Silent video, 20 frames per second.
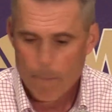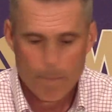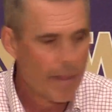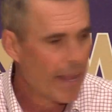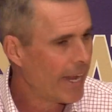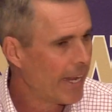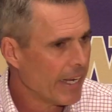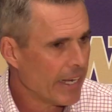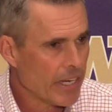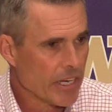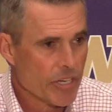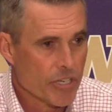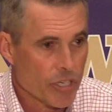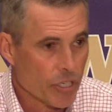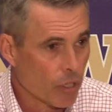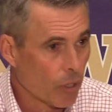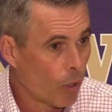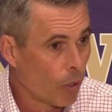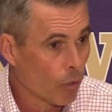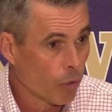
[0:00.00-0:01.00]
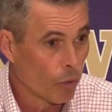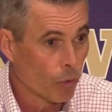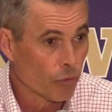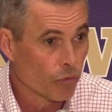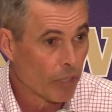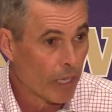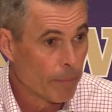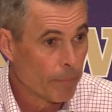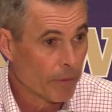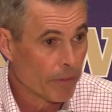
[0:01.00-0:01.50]
page and all
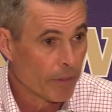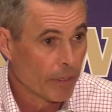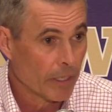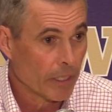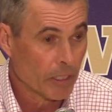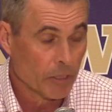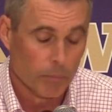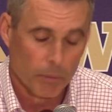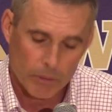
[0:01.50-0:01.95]
those type of things.